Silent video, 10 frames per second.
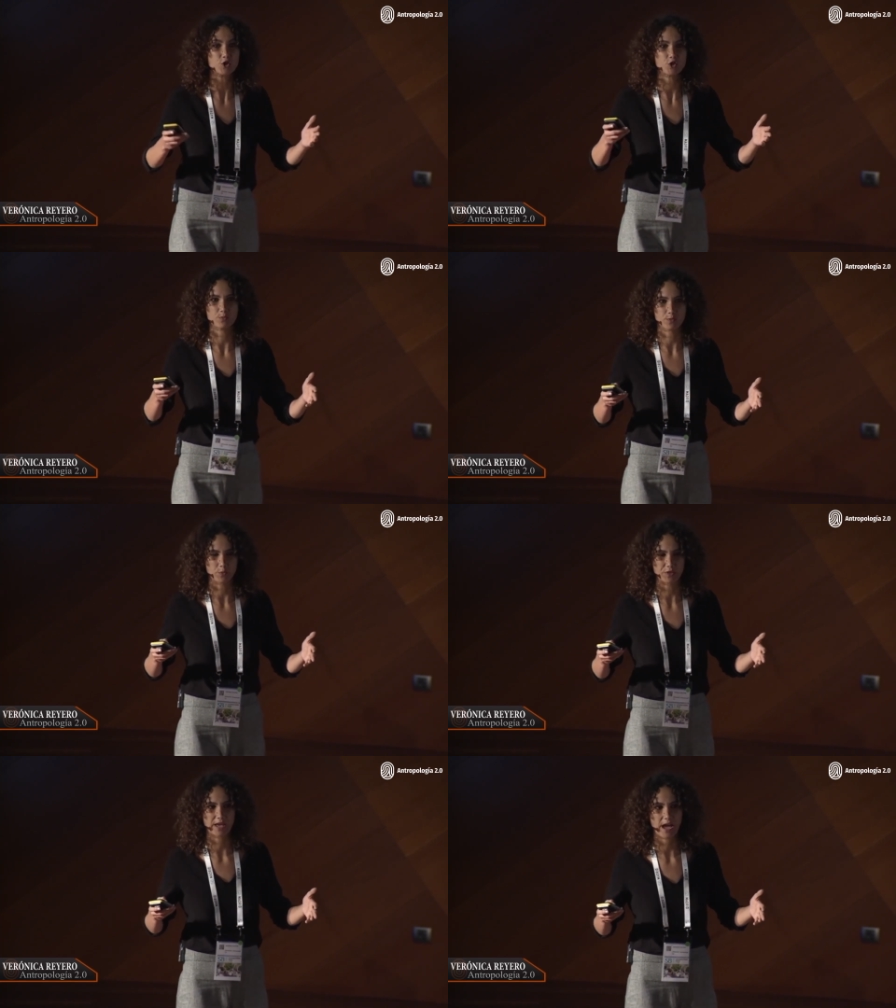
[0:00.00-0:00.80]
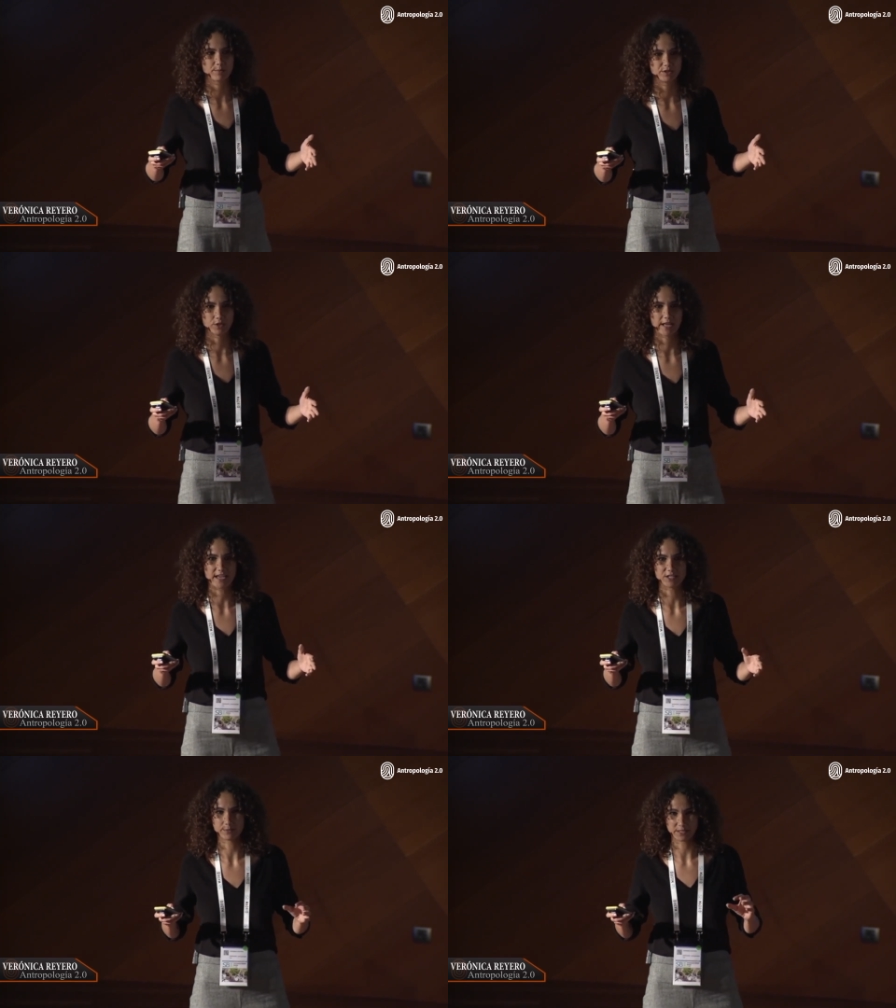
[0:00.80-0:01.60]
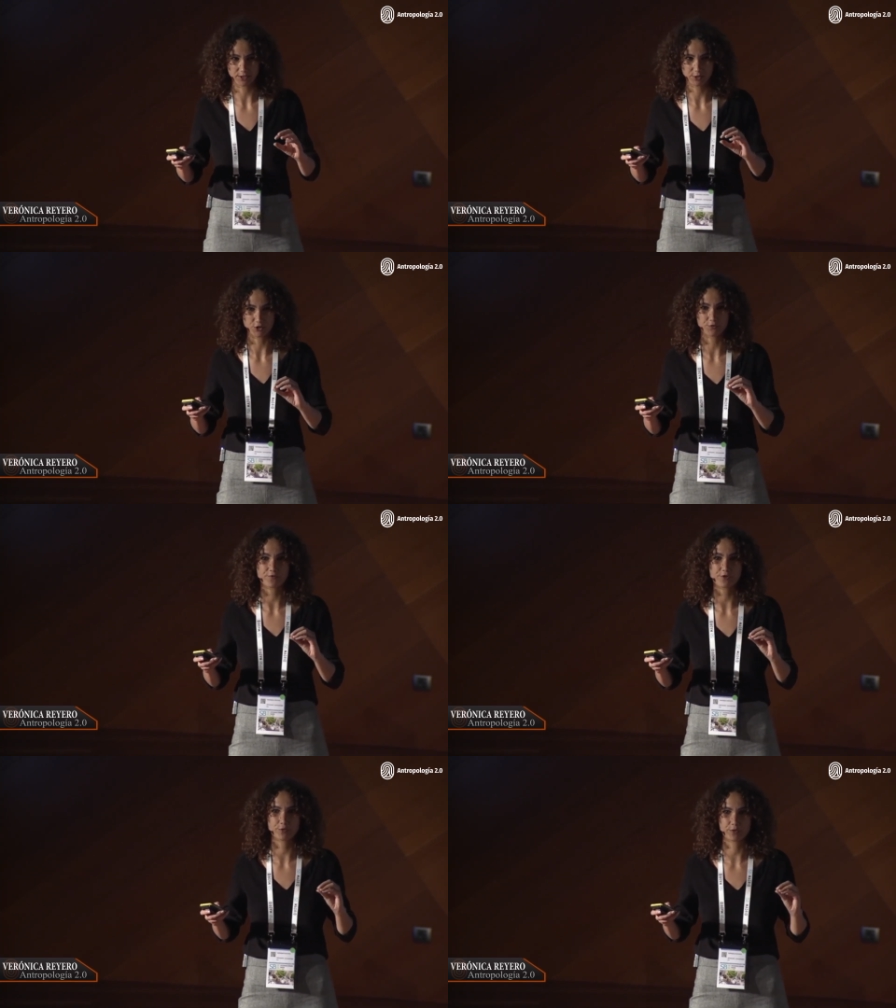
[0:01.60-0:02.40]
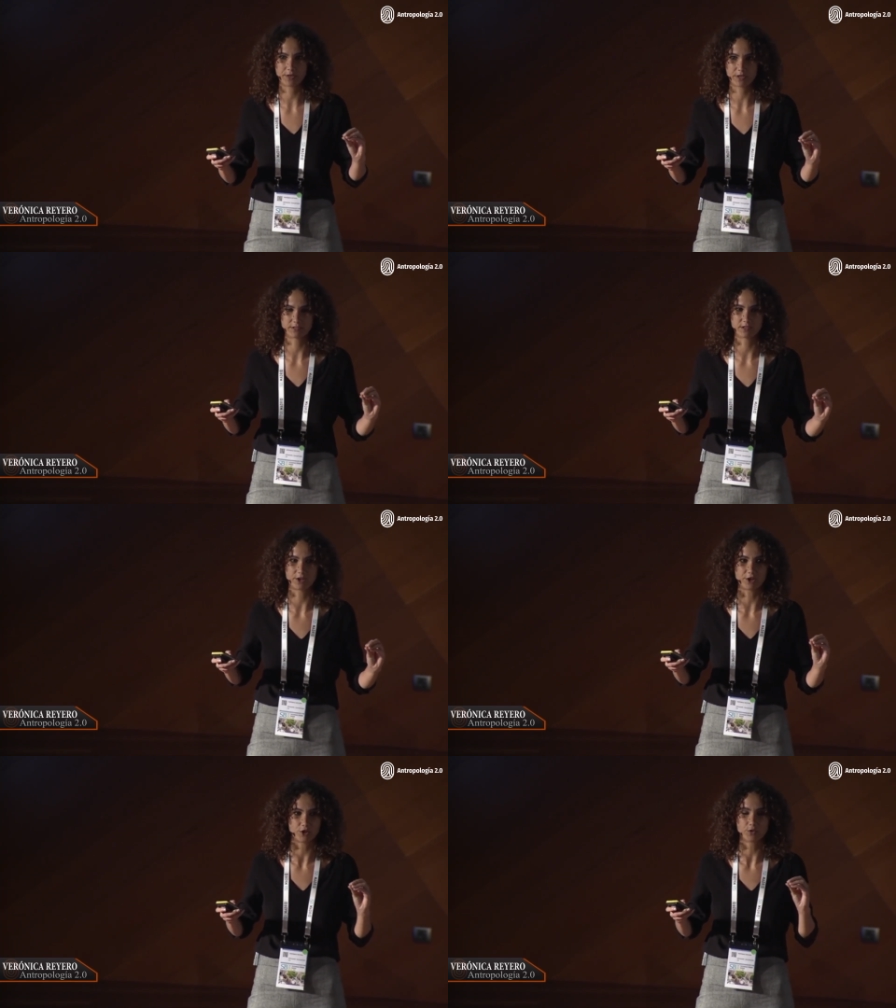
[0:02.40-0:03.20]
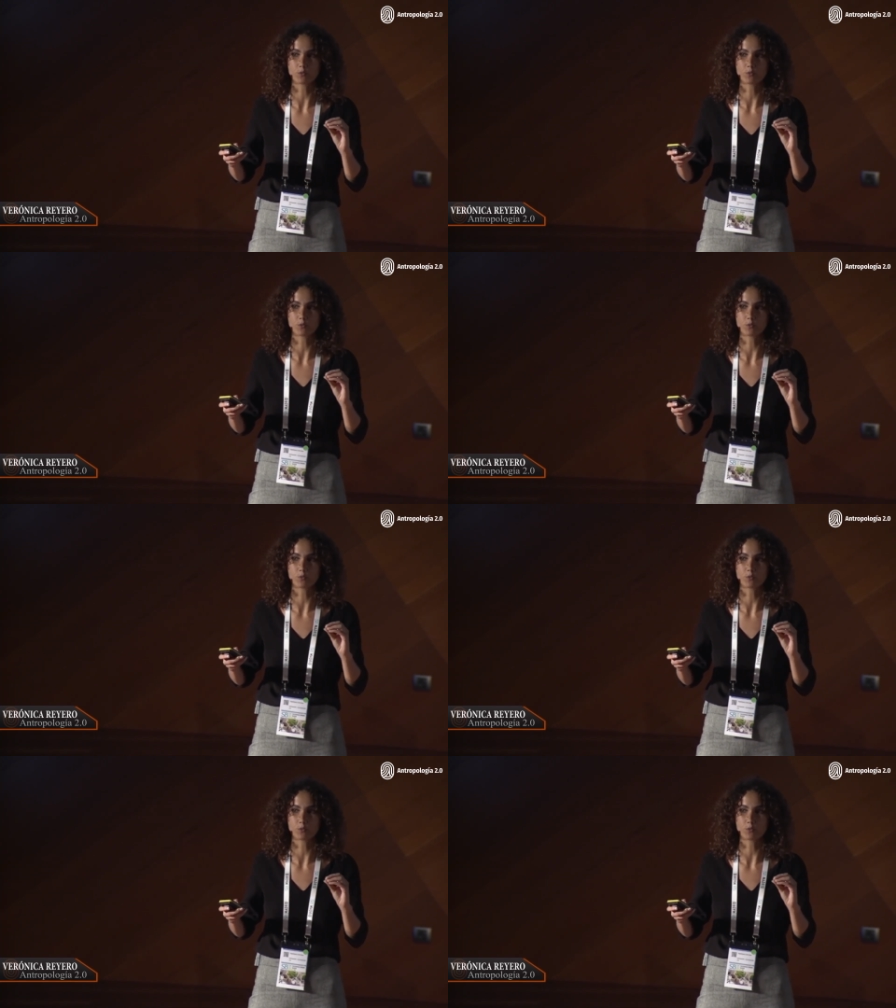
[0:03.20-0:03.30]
human with capital H, because there's few things that are